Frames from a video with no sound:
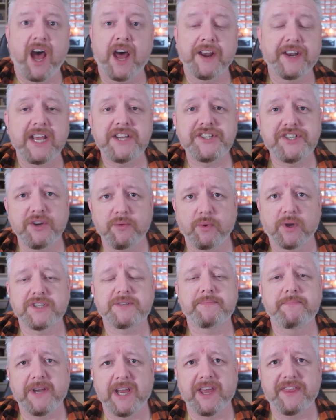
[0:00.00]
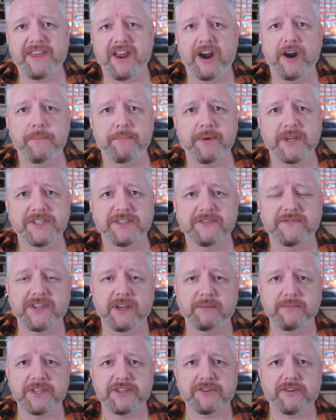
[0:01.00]
unless you want to be a therapist of
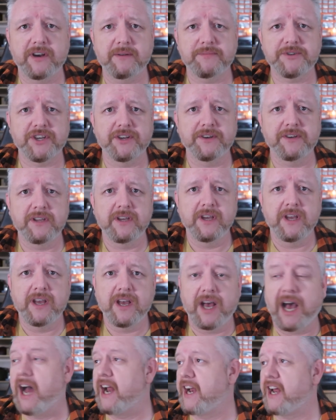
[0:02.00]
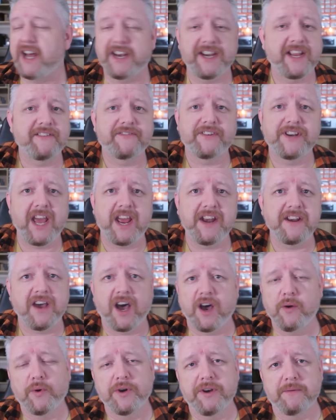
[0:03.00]
some description, uh, and even then,
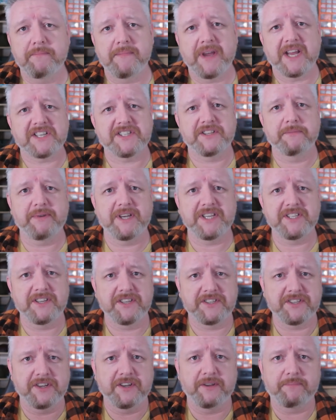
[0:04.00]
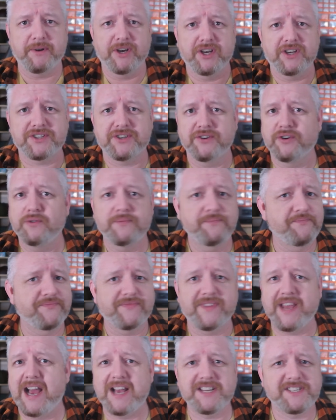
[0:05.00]
I wouldn't mix the business and the personal.
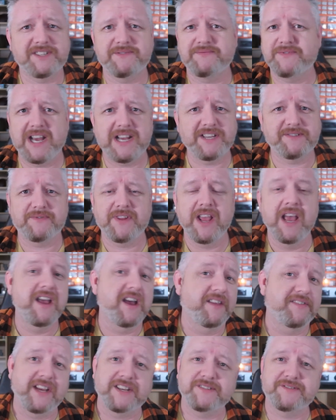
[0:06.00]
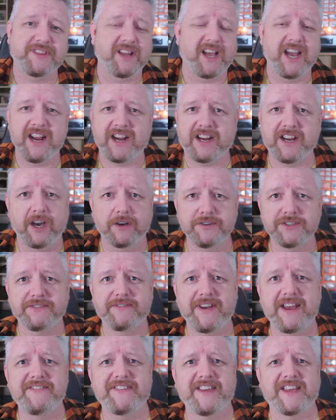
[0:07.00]
That's that's there's like codes
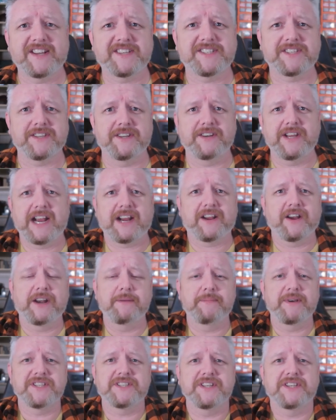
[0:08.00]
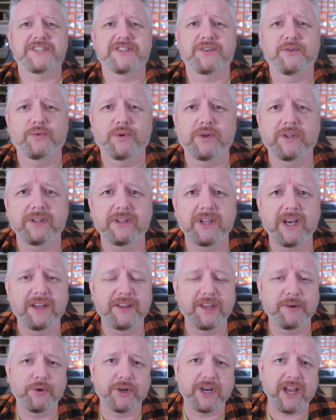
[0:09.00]
of ethics and that kind of business that will
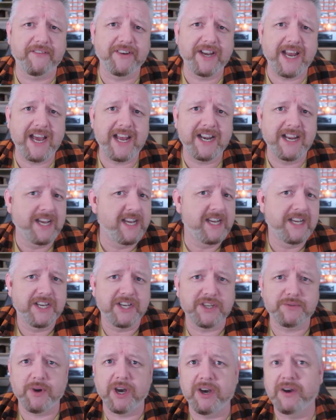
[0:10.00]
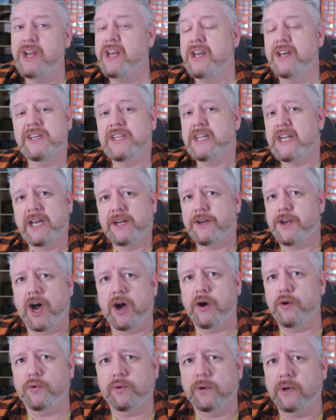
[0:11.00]
uh, that will cover that as well.
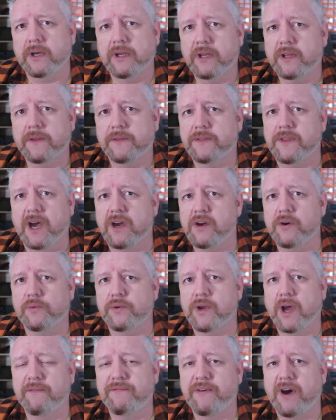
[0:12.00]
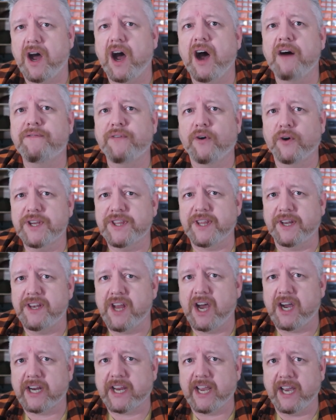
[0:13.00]
No, no, av avoid the
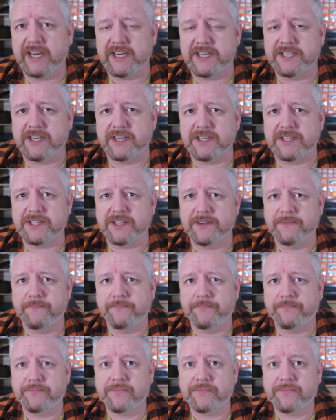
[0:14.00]
nutcases.